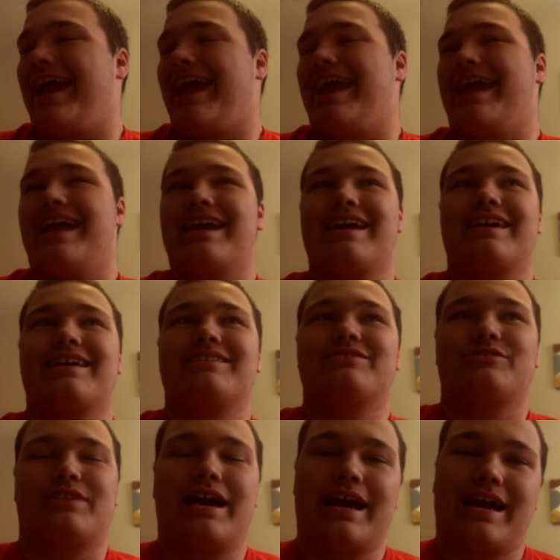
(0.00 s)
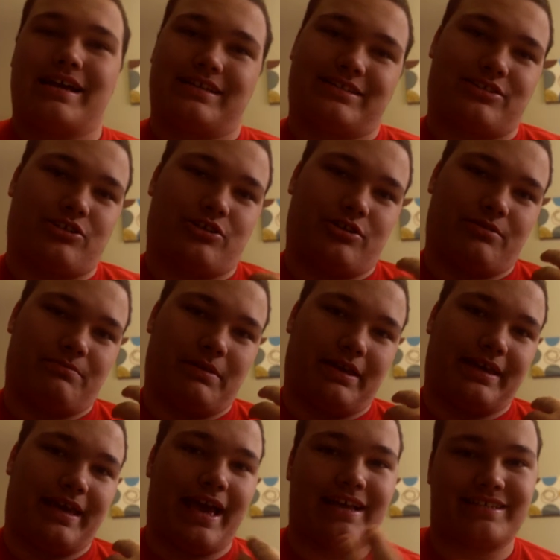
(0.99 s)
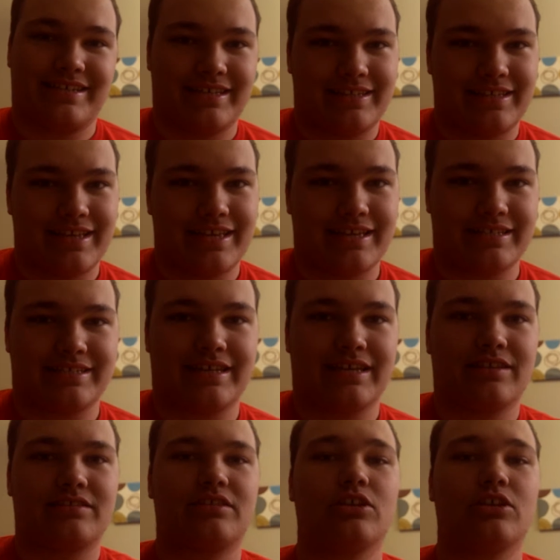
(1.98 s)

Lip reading: And you guys should be guessing this: